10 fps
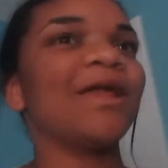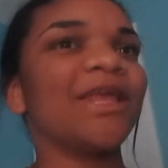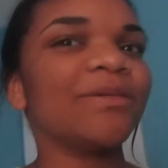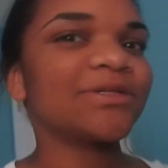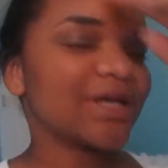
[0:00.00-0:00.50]

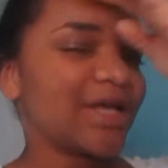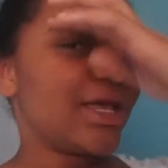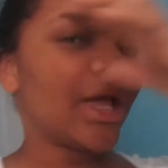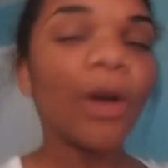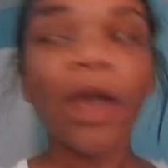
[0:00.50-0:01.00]
And he was
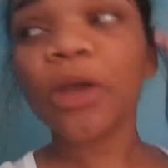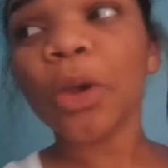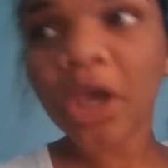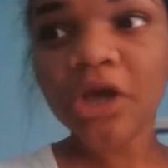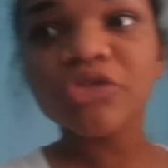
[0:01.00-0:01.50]
like, okay,
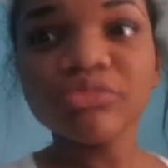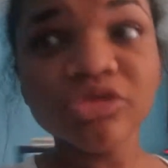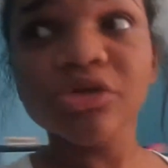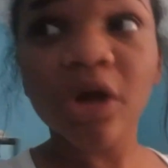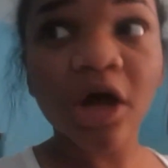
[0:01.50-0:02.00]
go get your
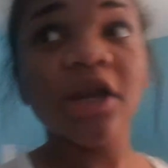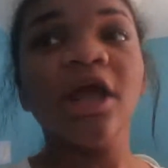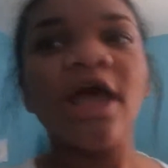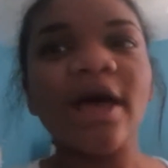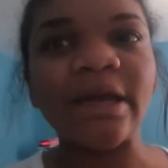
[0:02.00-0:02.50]
swimsuit on.
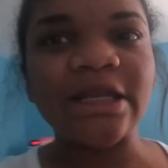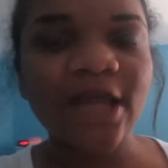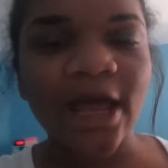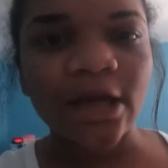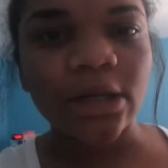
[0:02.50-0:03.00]
I'm like,
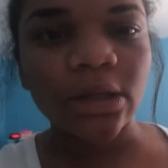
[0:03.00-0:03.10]
Dad.